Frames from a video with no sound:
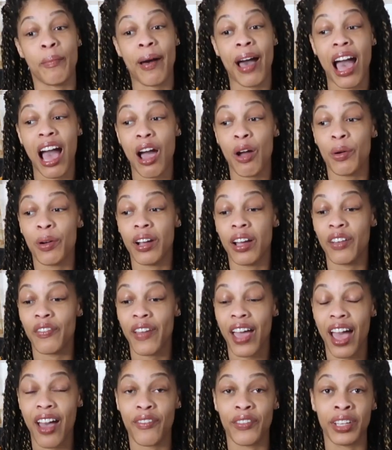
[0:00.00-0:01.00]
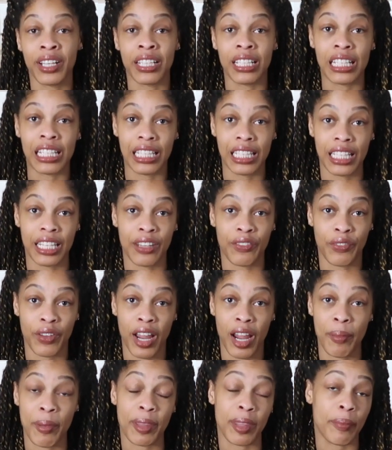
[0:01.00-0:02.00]
the power of having a clean
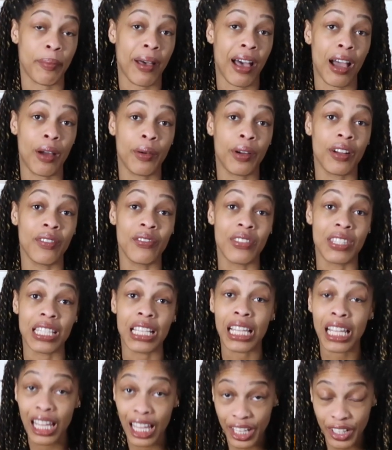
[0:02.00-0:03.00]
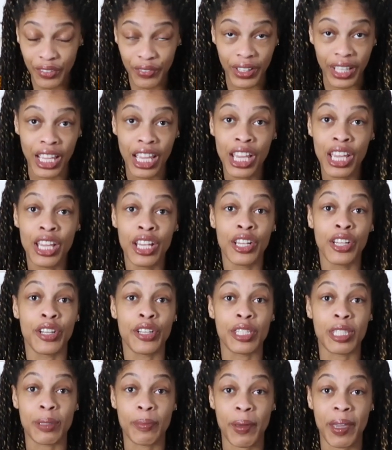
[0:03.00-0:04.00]
environment, the power of decluttering
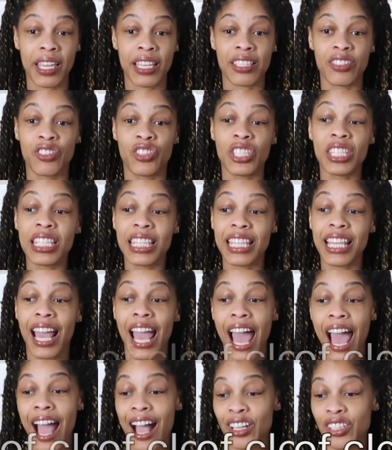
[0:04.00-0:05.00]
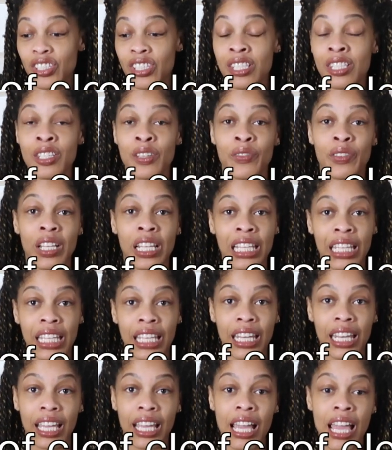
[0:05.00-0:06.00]
your space. Just the actions of
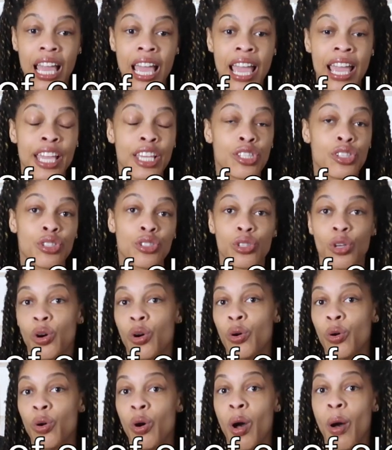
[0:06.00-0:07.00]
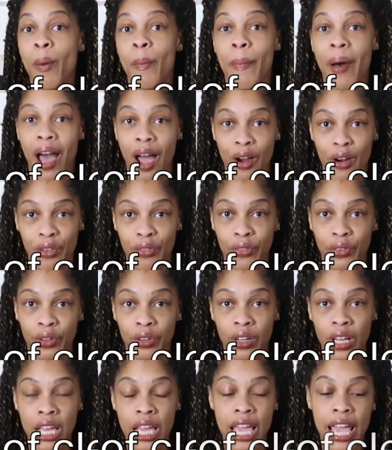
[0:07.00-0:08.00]
cleaning is so
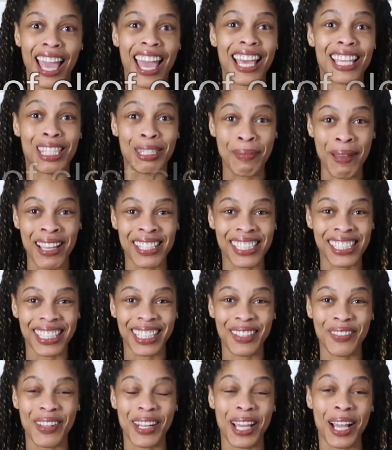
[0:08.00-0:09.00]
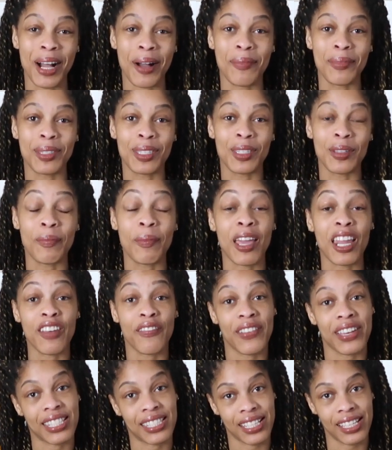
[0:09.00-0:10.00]
powerful, especially when it comes to
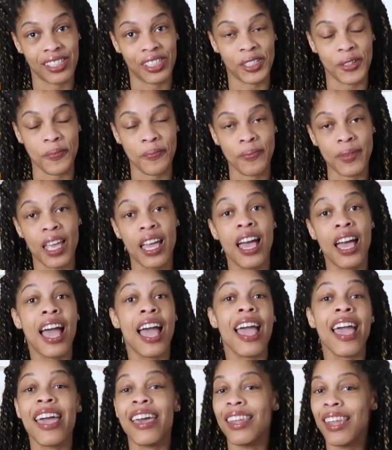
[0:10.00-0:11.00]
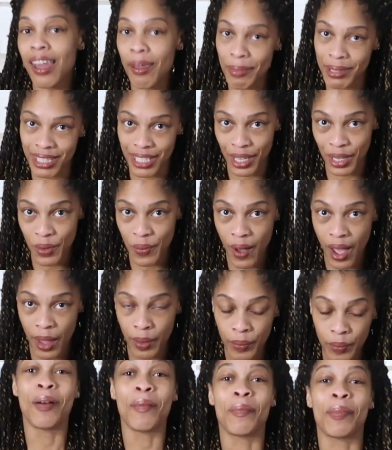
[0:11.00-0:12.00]
manifestation. And let me tell you
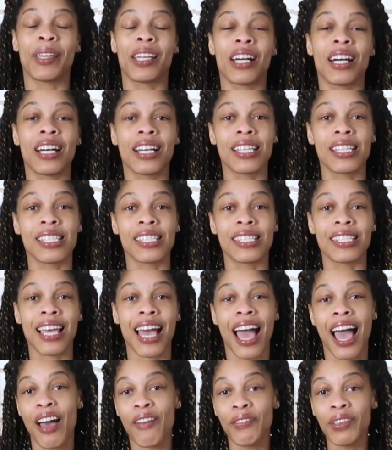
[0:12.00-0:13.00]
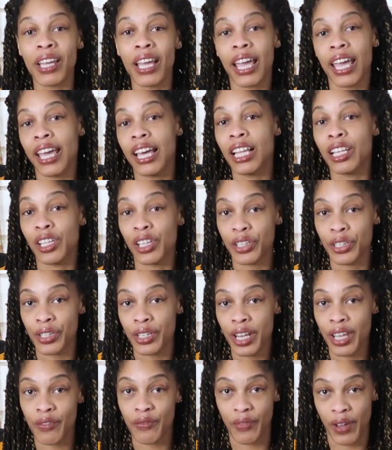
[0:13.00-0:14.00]
why. Because having a
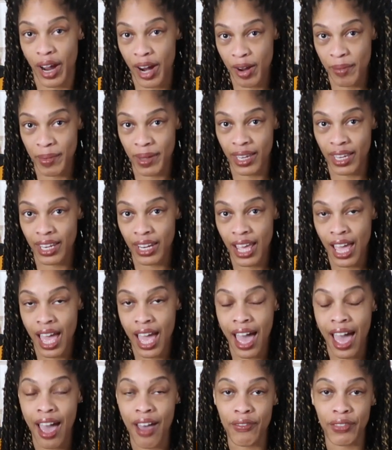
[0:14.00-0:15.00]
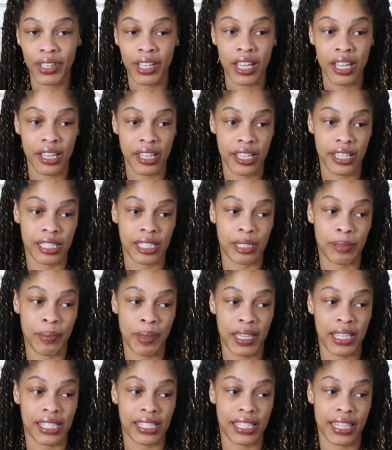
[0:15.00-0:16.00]
cluttered environment, having a
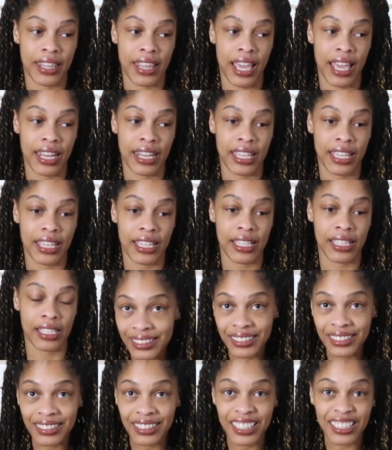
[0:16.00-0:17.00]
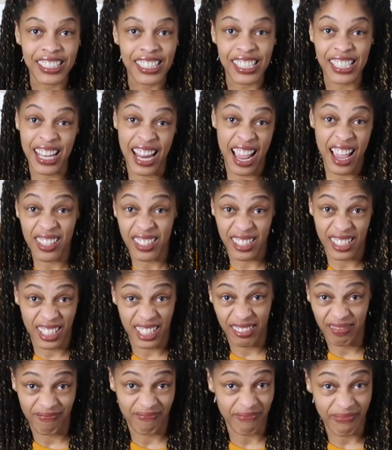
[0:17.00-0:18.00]
space that it's just
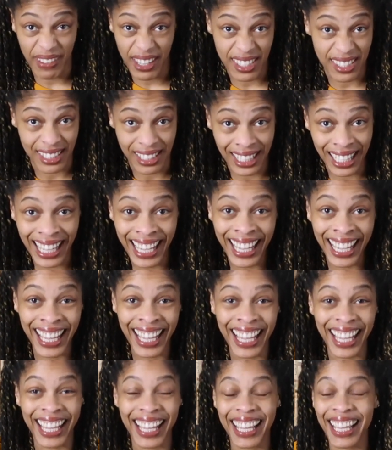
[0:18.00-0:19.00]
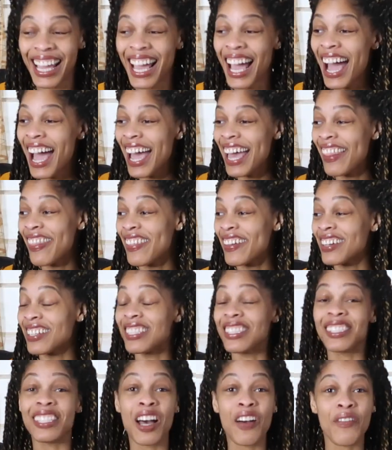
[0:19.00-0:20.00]
nasty, basically. There's
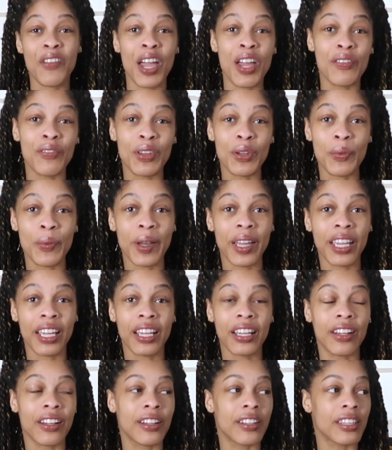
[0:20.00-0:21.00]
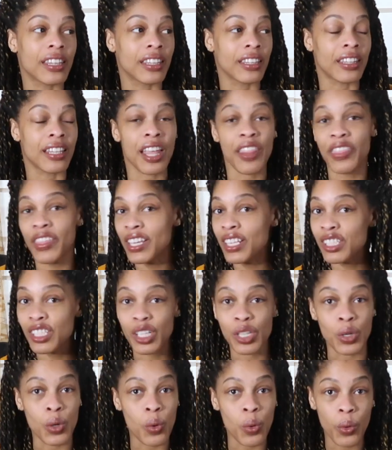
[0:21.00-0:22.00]
stuff everywhere, nothing's
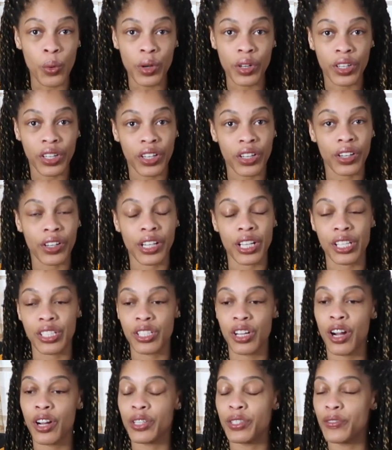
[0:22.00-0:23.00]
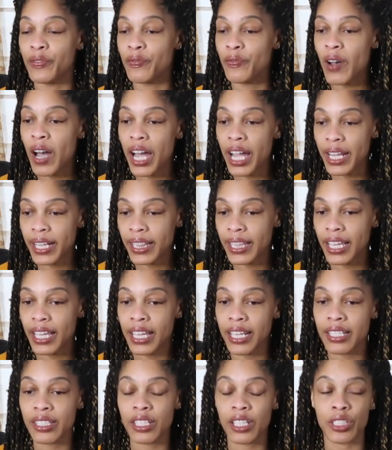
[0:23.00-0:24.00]
in order, it's hard to find
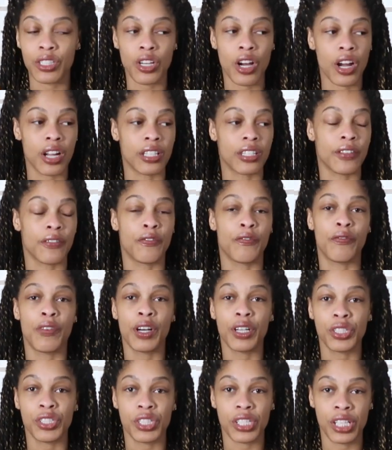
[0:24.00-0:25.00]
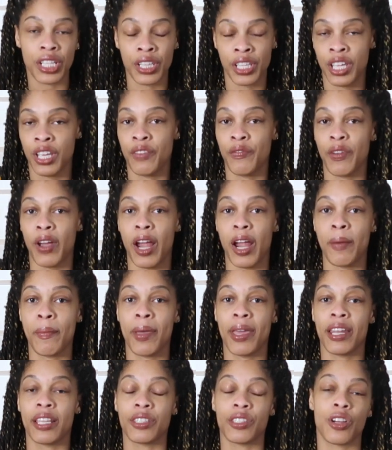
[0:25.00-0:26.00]
things, it's hard to function in the
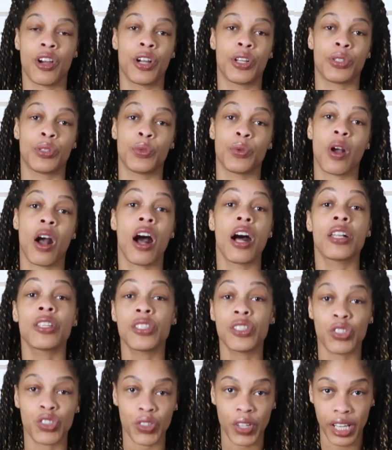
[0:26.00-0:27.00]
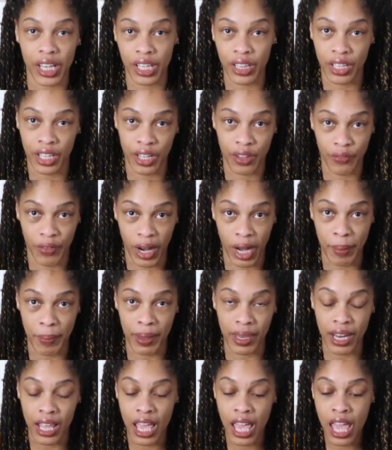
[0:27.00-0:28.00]
environment, it's hard to concentrate in the
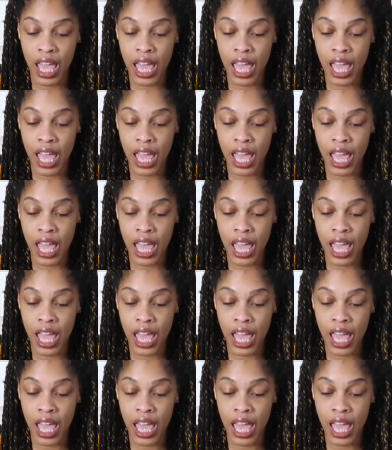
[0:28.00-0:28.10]
environment.